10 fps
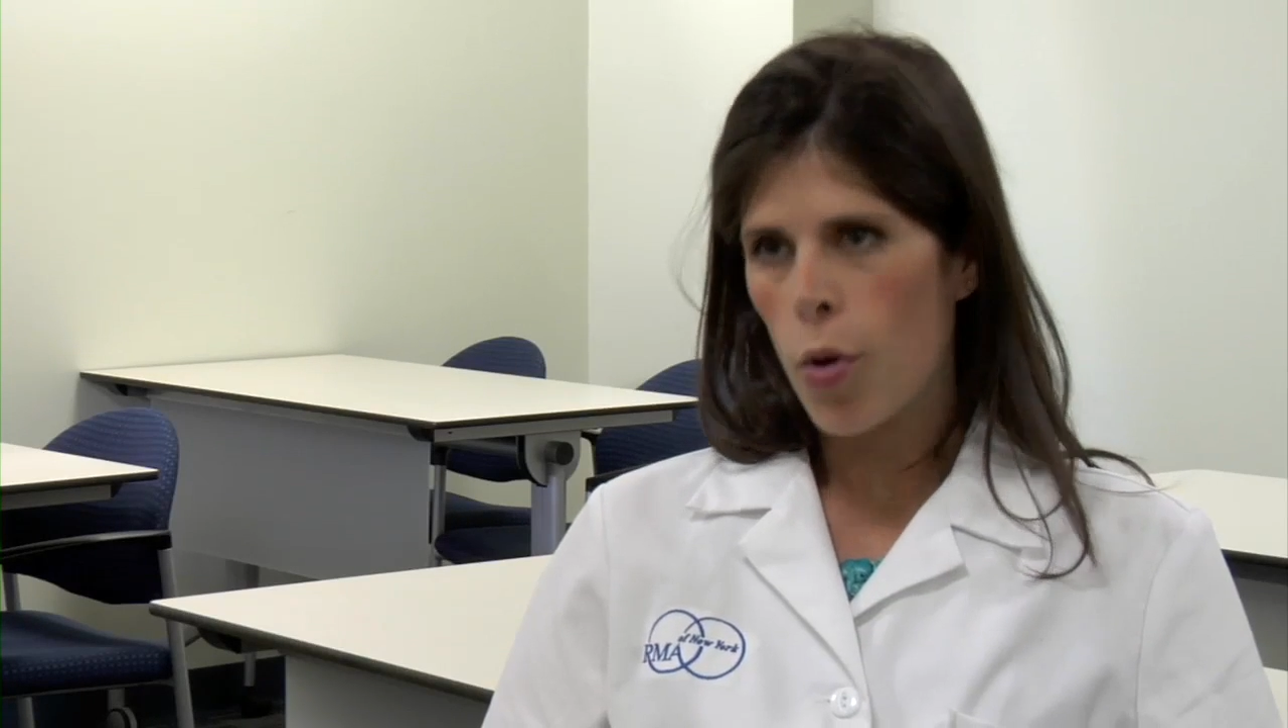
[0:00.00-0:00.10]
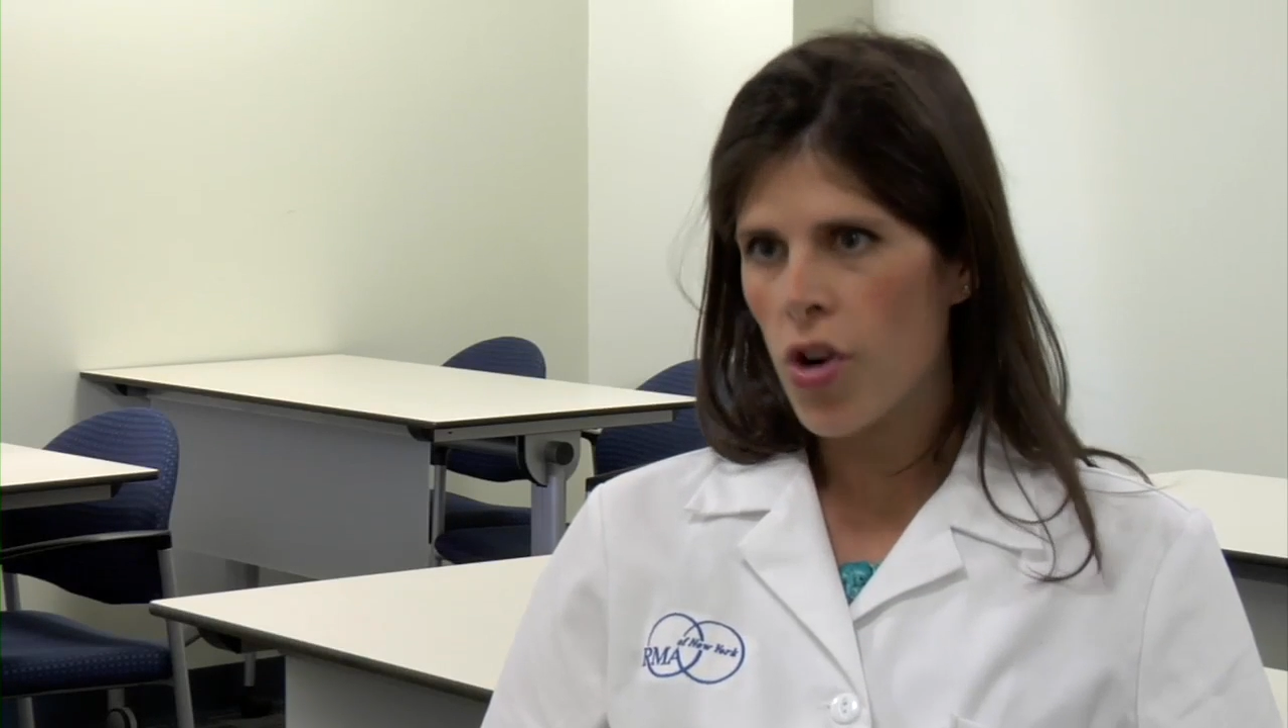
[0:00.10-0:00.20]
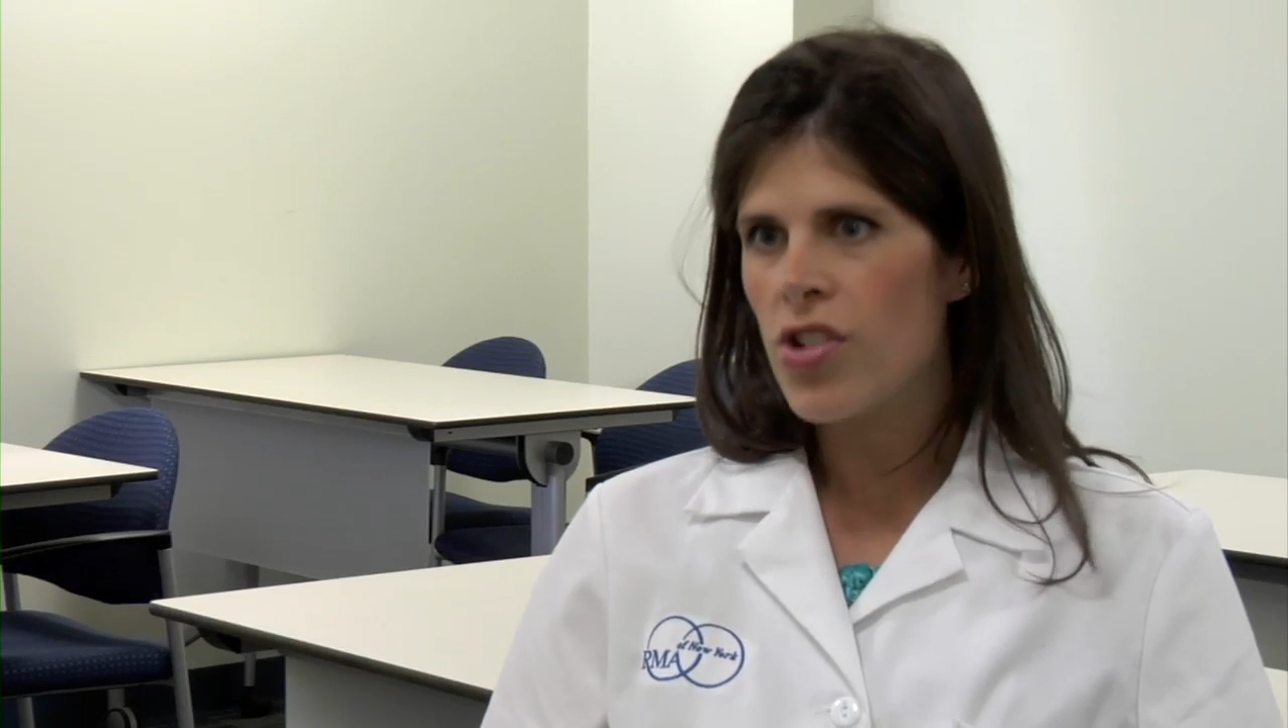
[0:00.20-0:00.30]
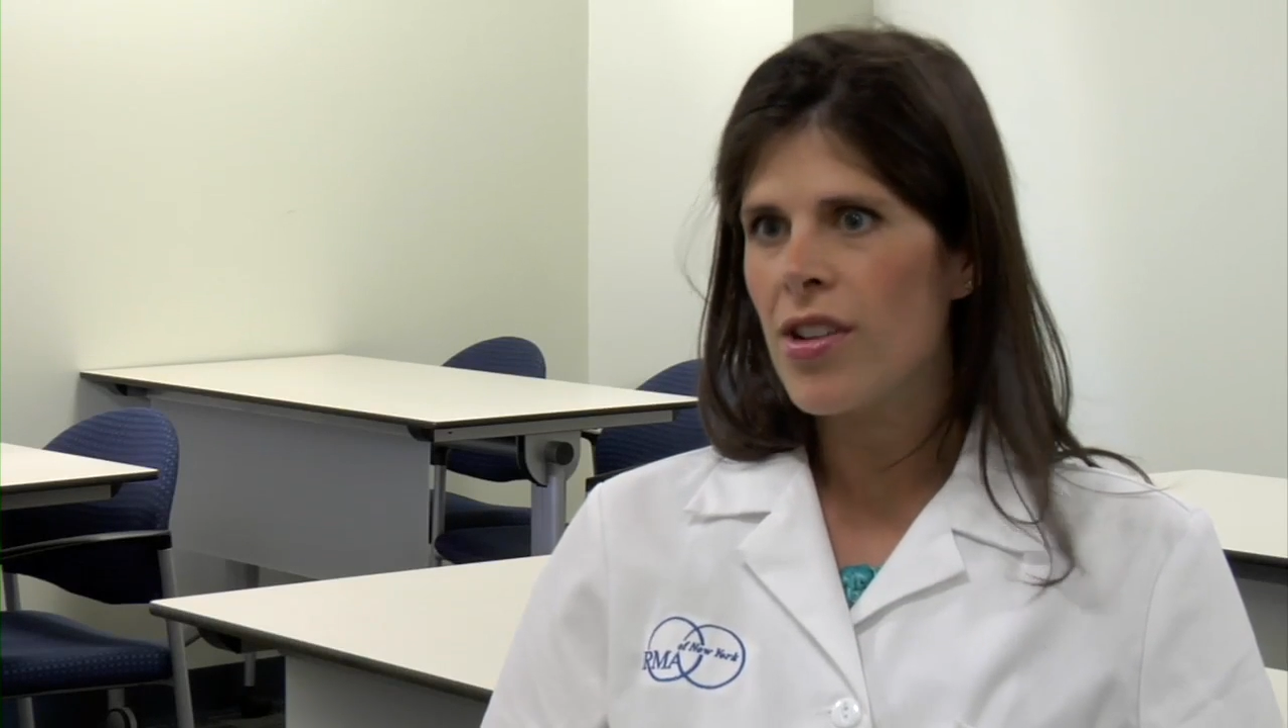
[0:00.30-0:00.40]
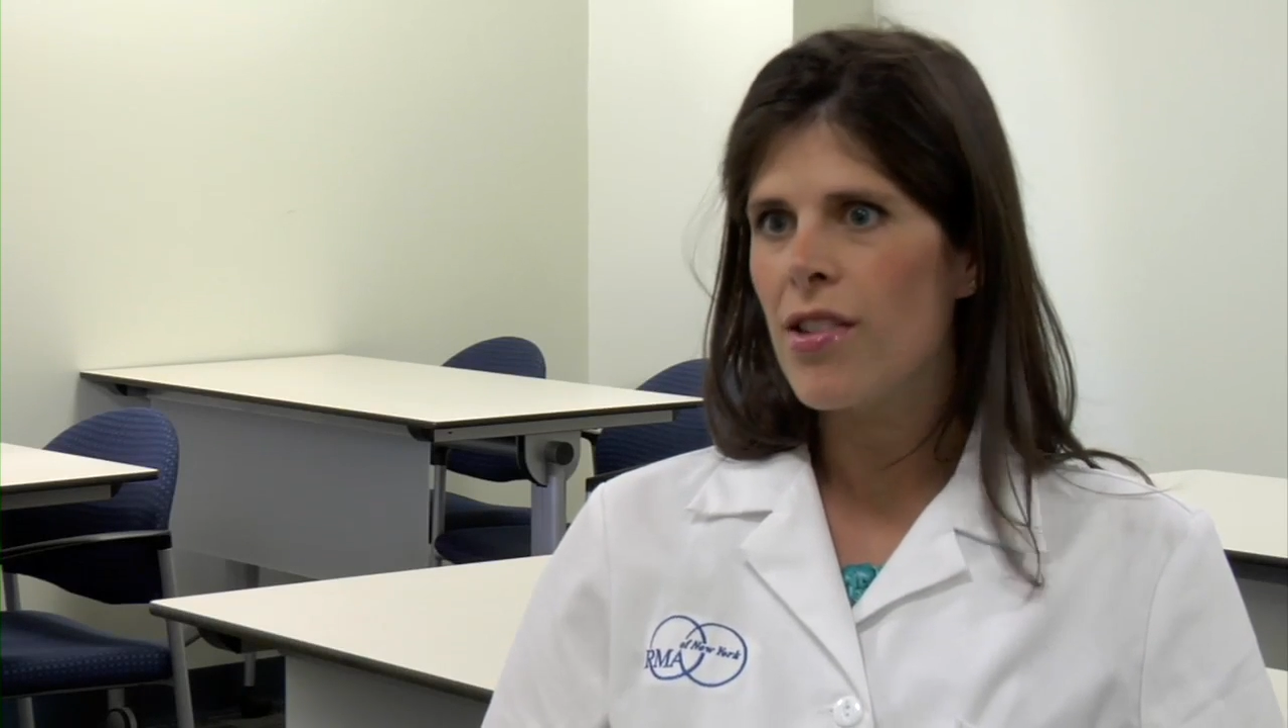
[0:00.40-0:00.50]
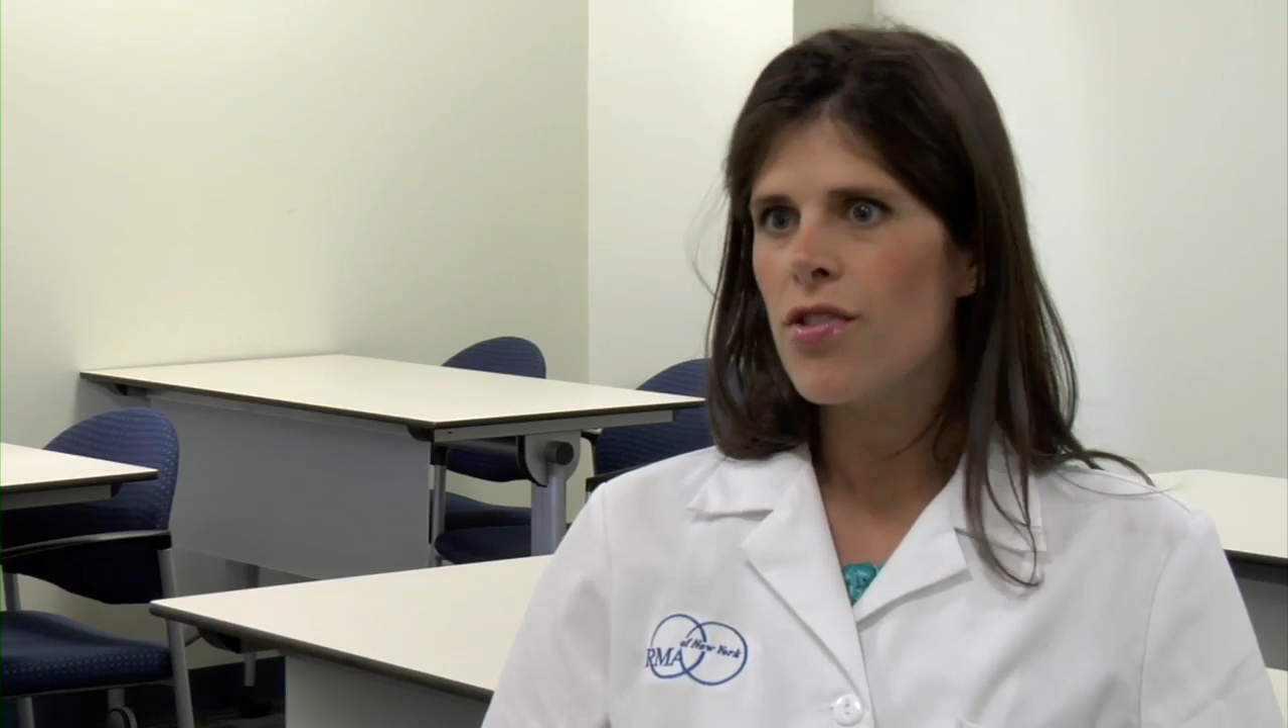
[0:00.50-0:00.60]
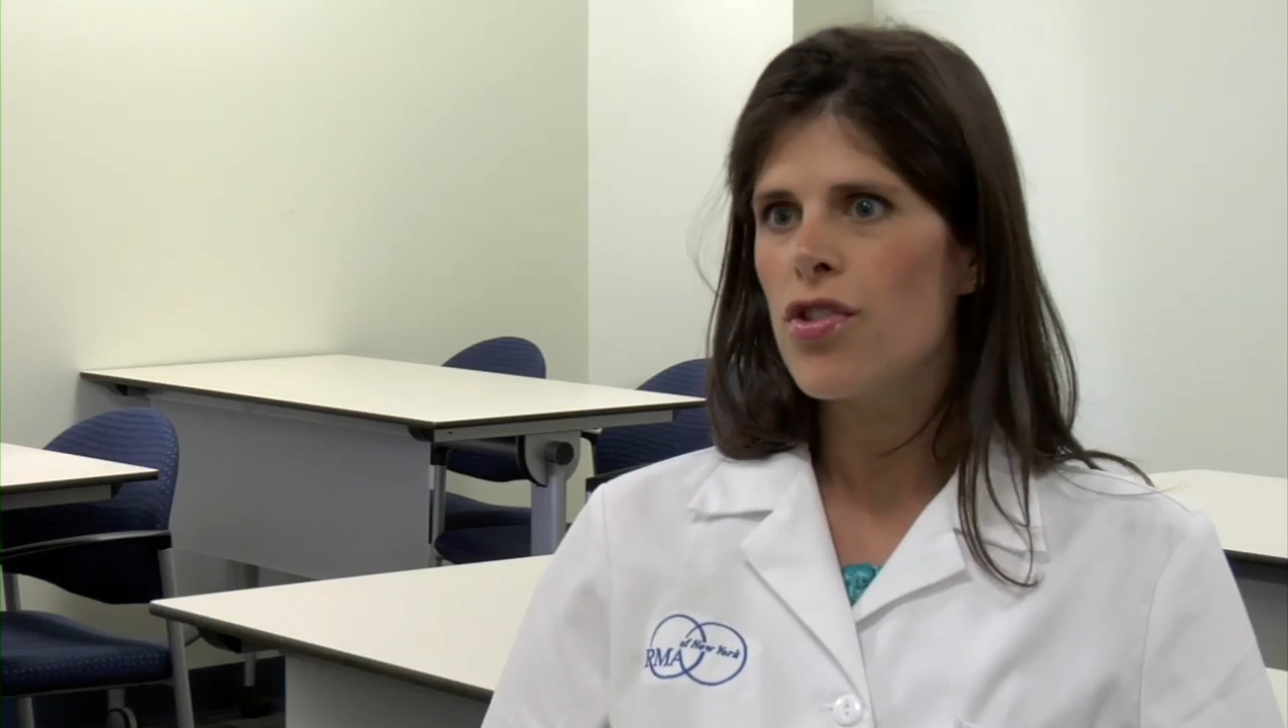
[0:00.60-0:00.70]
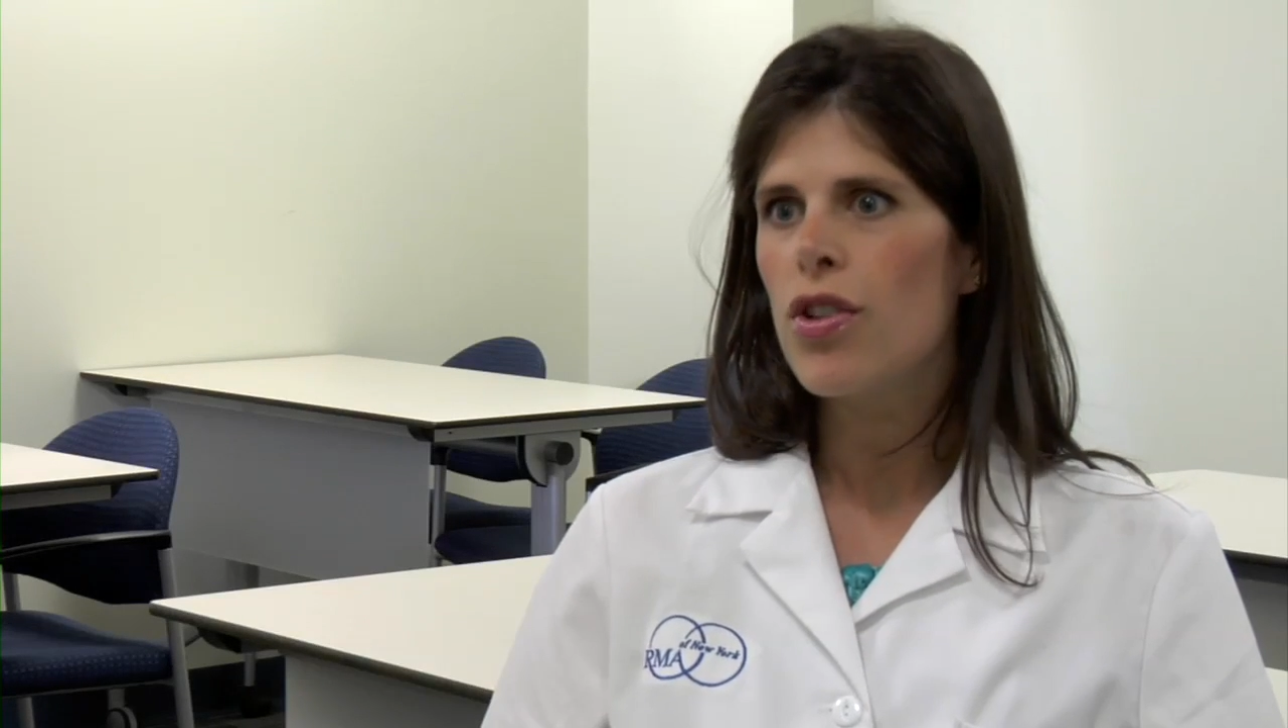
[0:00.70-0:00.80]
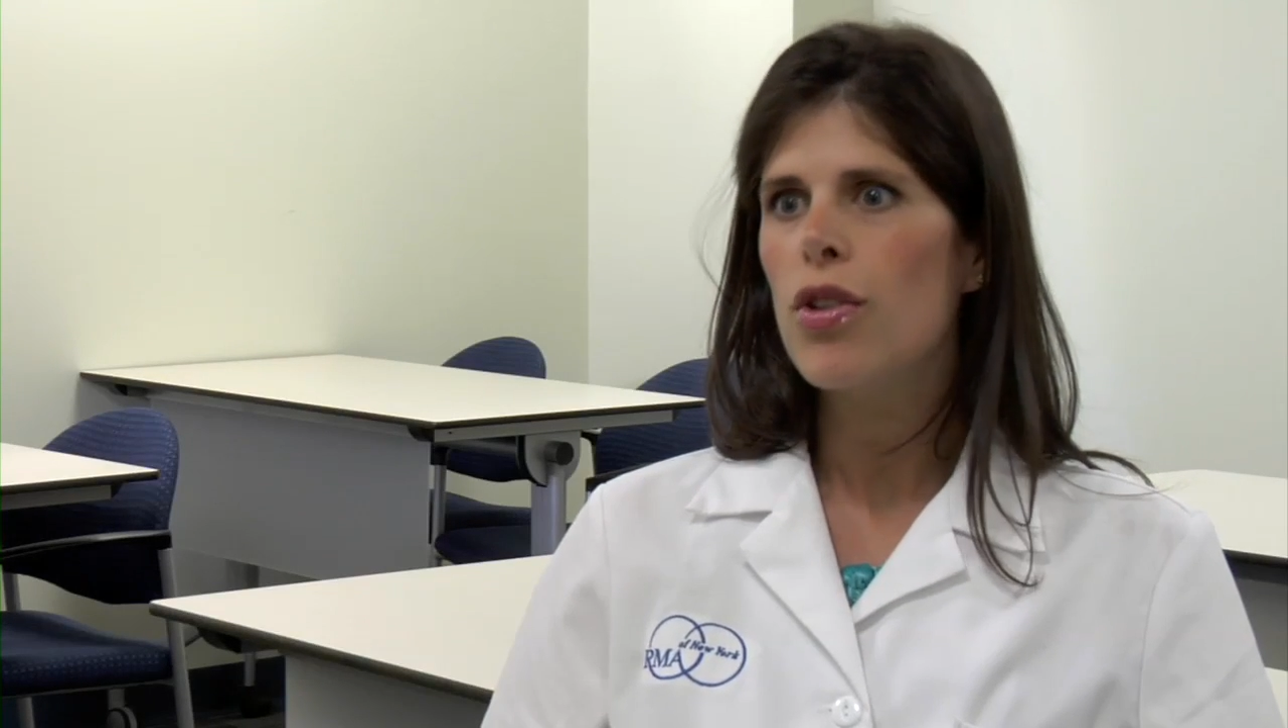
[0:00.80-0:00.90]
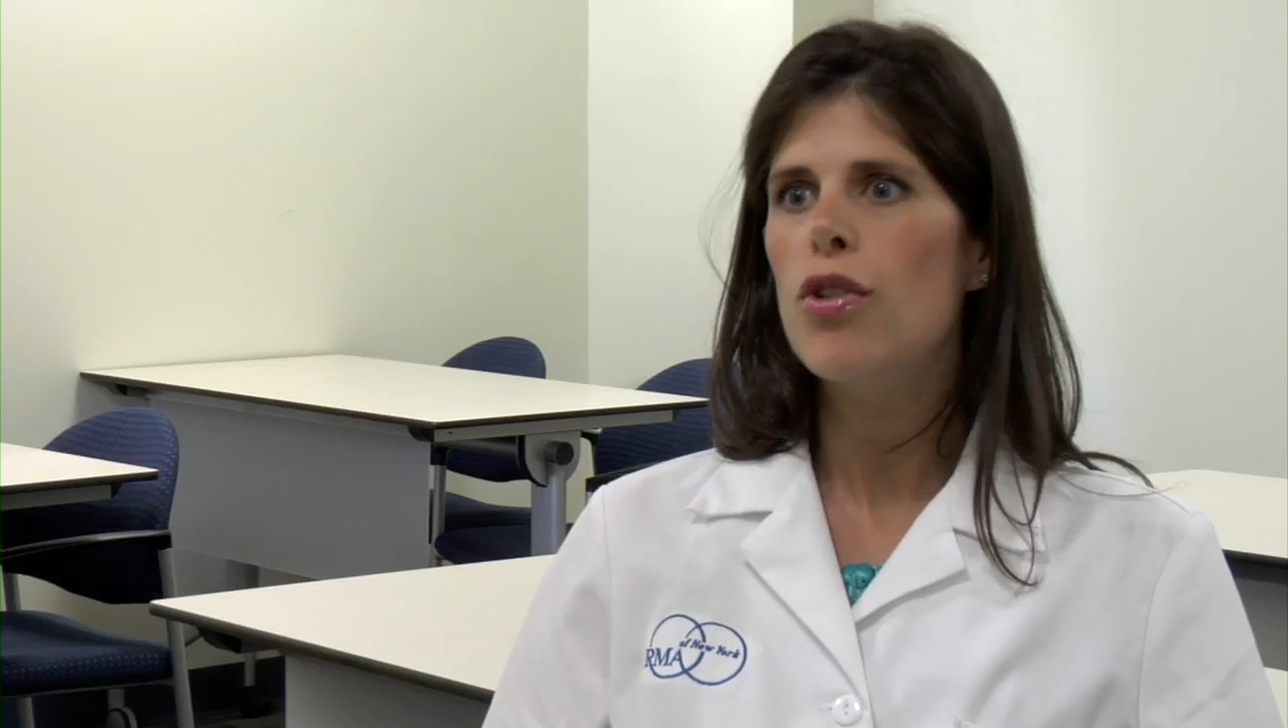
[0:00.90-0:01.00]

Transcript: portions,